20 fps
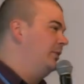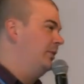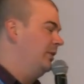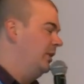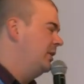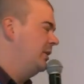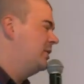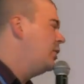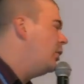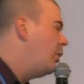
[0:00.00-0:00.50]

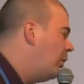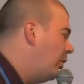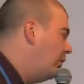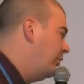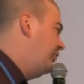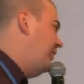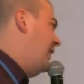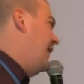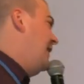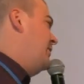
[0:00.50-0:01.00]
And of
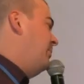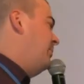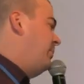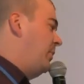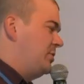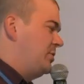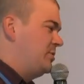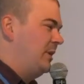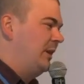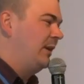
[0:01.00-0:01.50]
course, like the
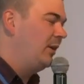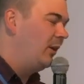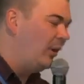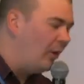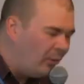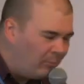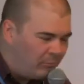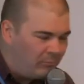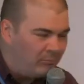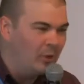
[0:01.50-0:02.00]
boys were like,
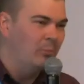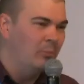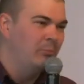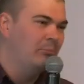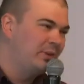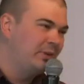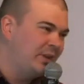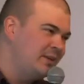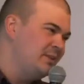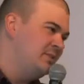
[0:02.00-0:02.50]
oh, mum,
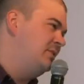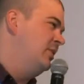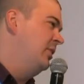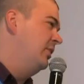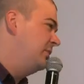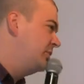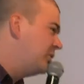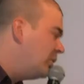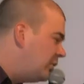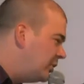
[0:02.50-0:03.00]
please
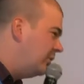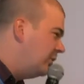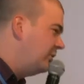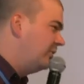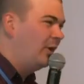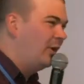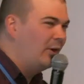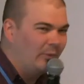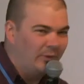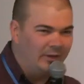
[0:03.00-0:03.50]
don't go
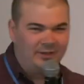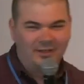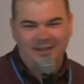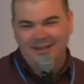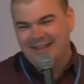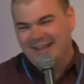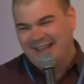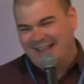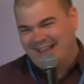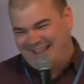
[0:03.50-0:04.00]
forward.
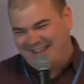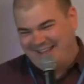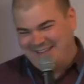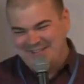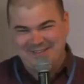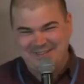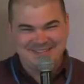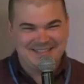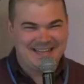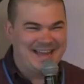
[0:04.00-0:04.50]
And
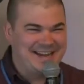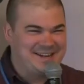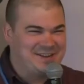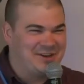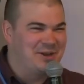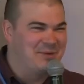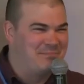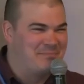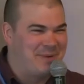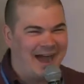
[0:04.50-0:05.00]
she was lying
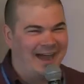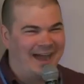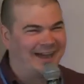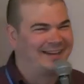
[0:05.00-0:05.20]
on her back